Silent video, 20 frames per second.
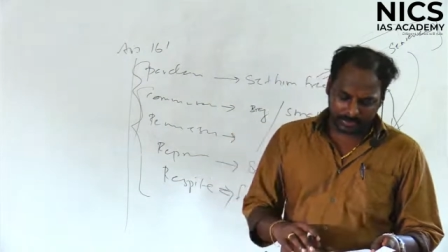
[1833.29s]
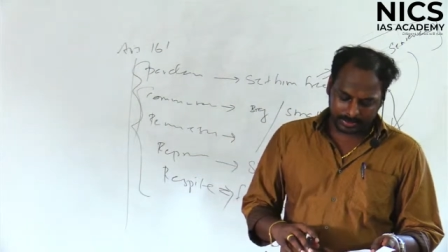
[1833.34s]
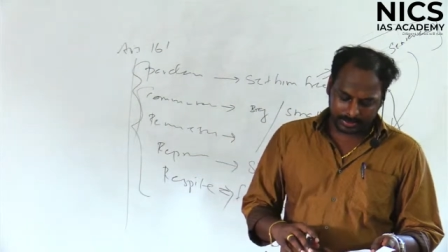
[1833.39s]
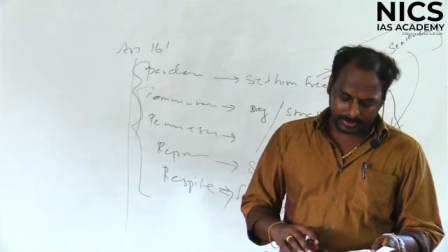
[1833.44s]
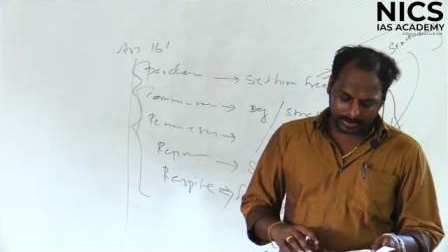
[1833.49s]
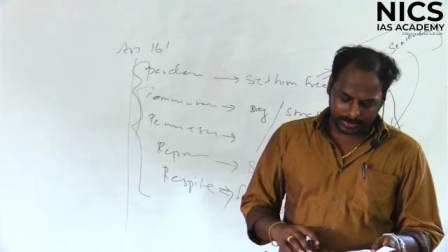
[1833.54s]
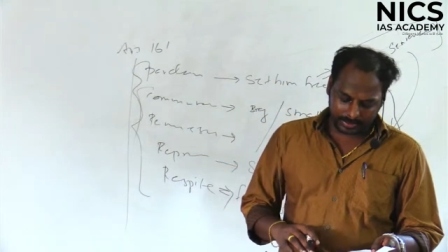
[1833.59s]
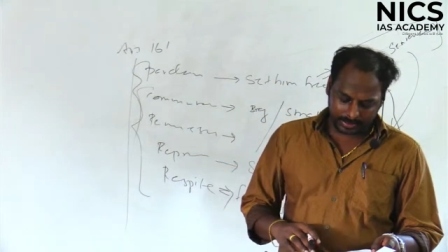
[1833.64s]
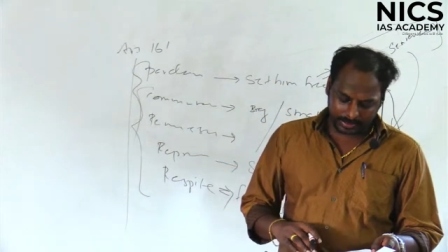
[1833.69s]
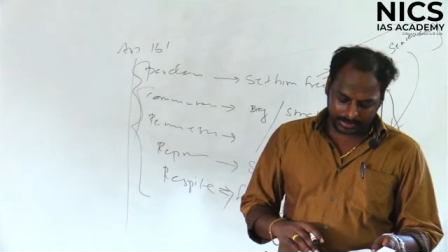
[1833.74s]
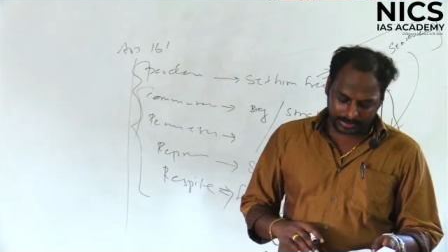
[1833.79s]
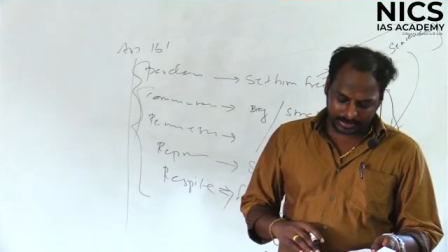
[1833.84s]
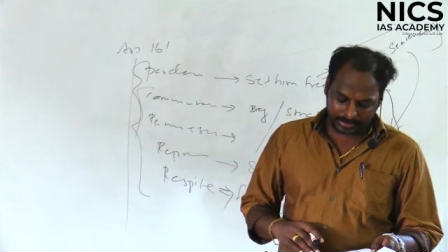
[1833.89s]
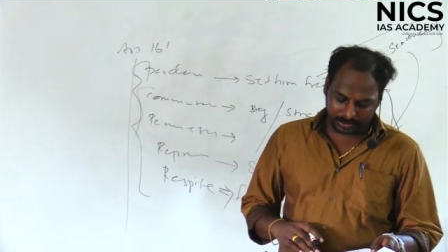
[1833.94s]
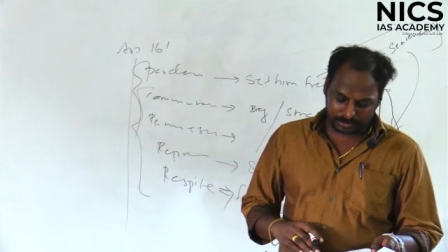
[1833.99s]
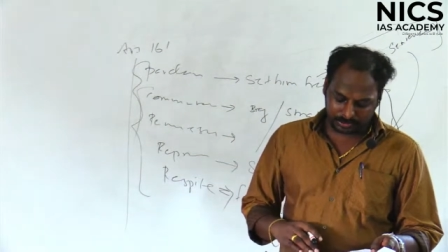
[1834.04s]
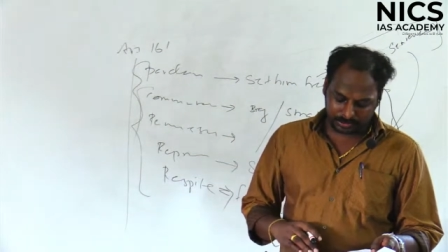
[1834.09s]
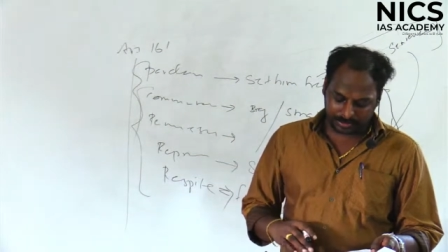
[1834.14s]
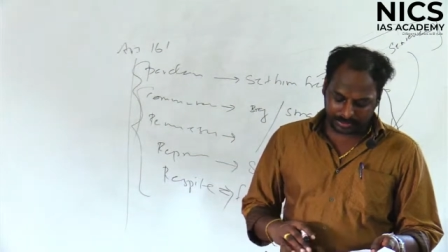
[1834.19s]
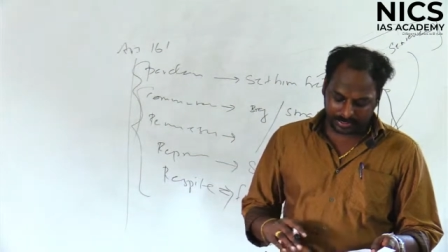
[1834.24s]
Then the next
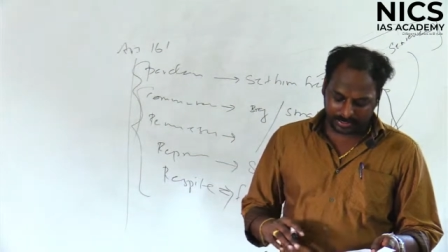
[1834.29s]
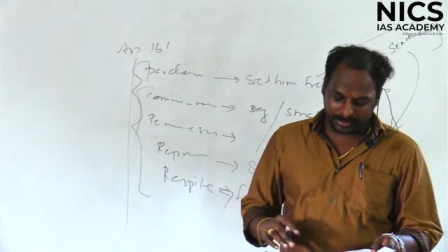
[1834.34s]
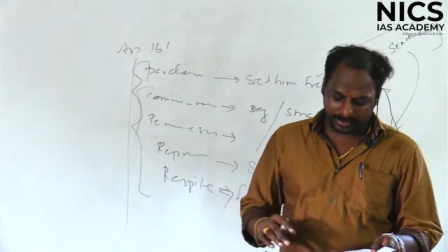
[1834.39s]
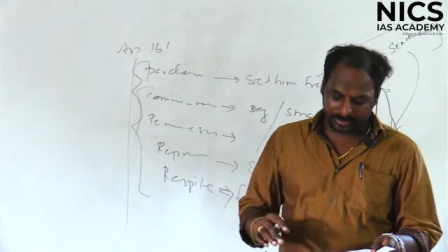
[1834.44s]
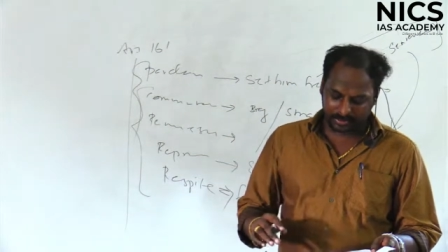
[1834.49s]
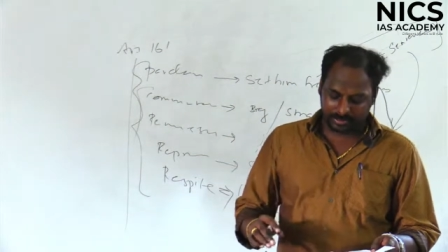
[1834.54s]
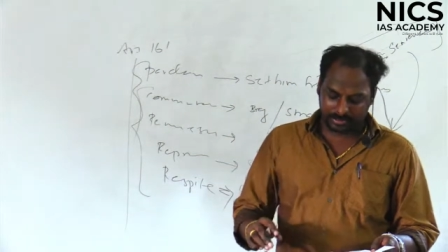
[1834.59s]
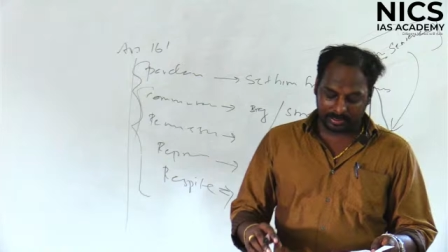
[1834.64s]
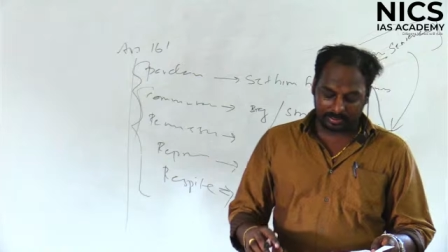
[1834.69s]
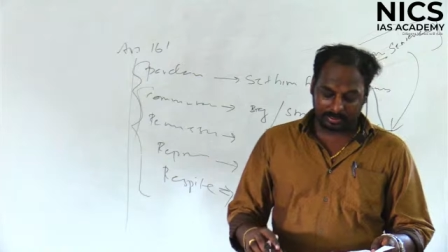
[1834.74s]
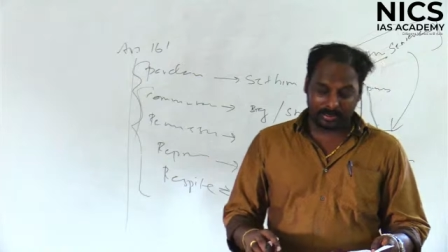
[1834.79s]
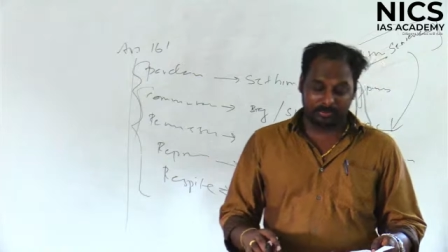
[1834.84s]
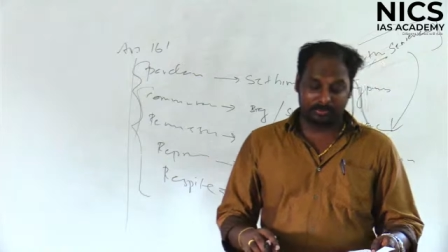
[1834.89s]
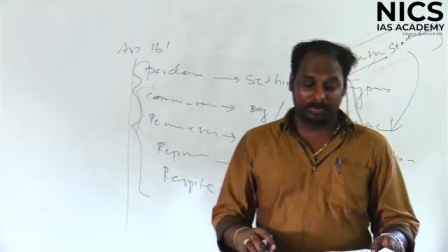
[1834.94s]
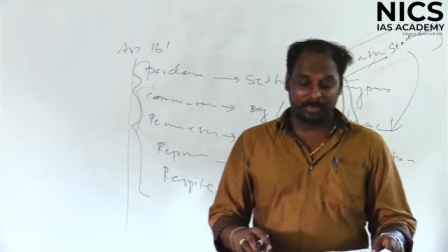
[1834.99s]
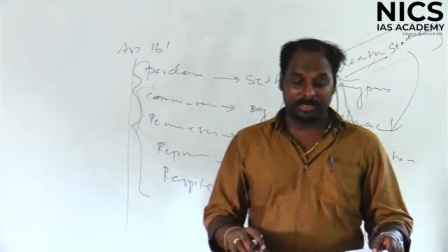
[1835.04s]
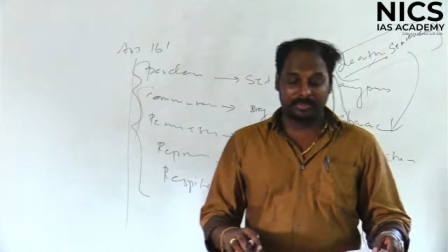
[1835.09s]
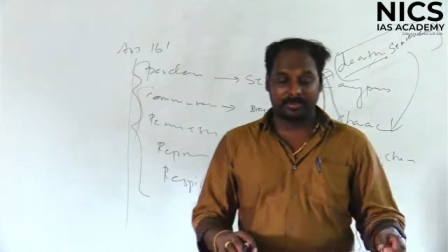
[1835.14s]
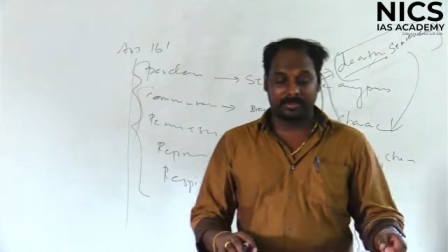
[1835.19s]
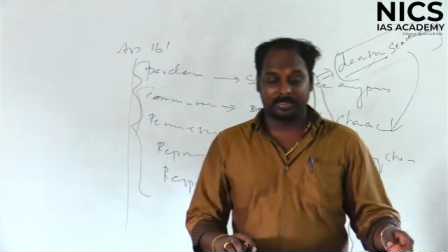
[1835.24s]
news related
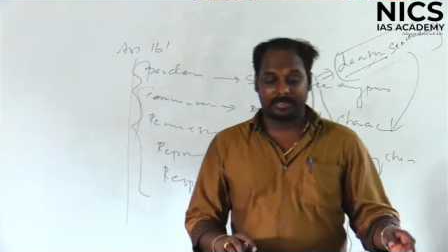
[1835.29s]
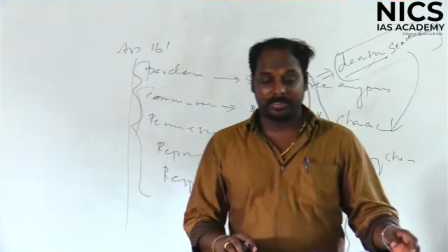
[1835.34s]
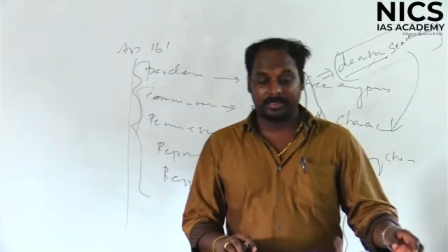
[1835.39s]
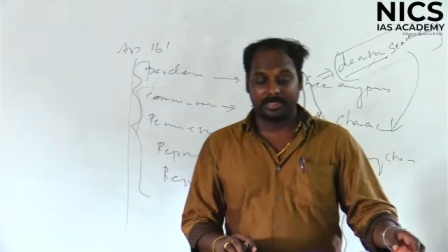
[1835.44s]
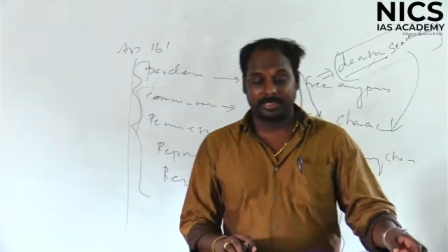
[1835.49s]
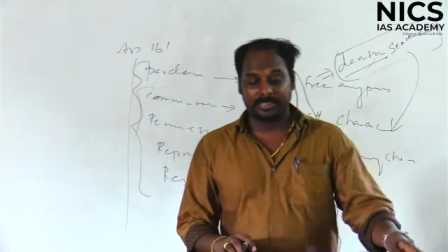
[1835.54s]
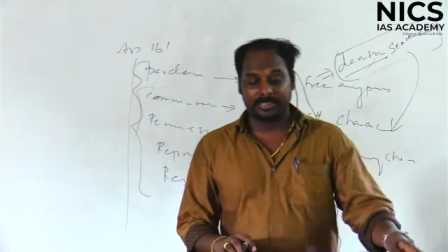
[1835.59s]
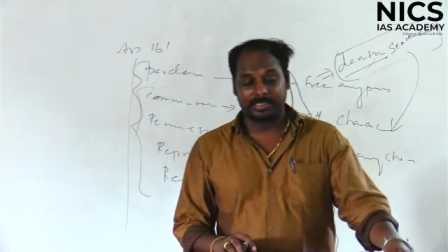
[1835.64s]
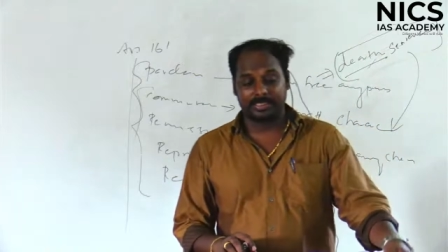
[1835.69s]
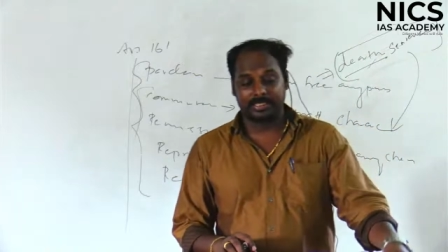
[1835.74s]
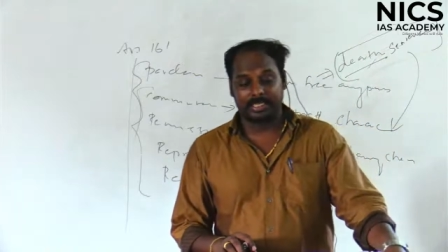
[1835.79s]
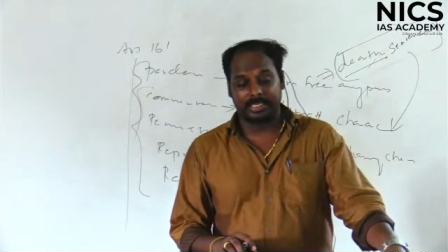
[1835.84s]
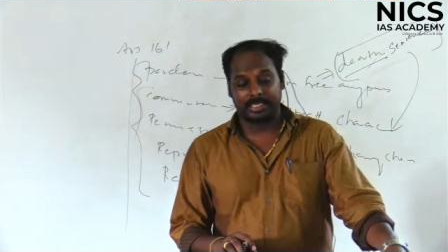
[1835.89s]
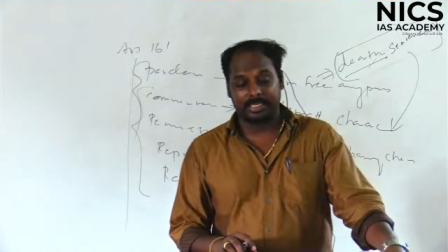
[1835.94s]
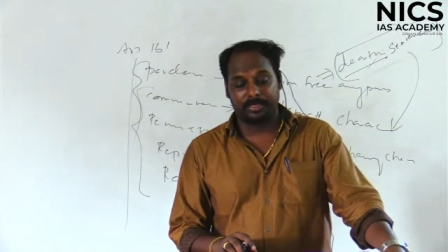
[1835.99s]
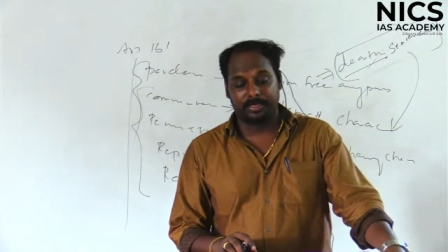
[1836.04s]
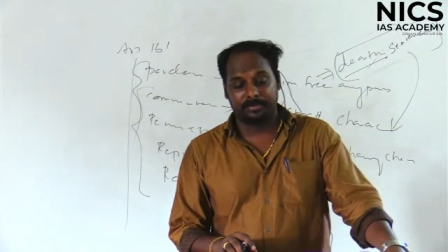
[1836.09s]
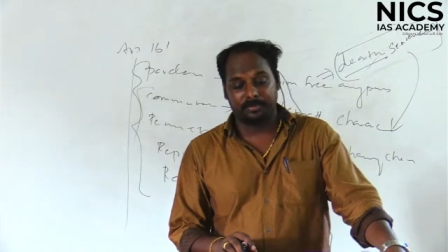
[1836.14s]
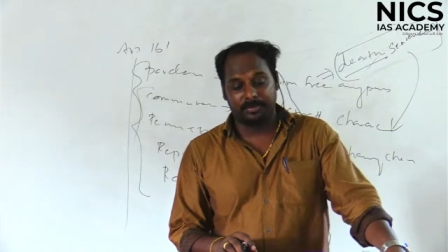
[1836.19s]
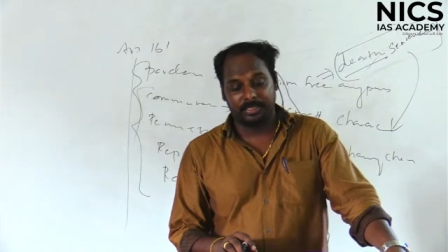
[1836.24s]
development versus
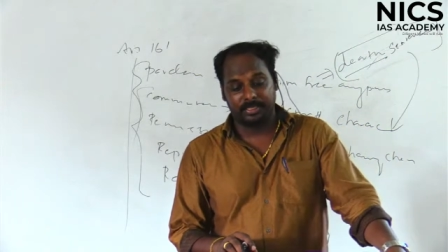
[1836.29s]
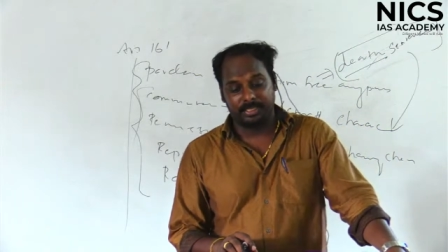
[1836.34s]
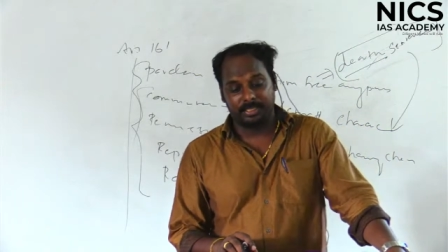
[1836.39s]
sustainability.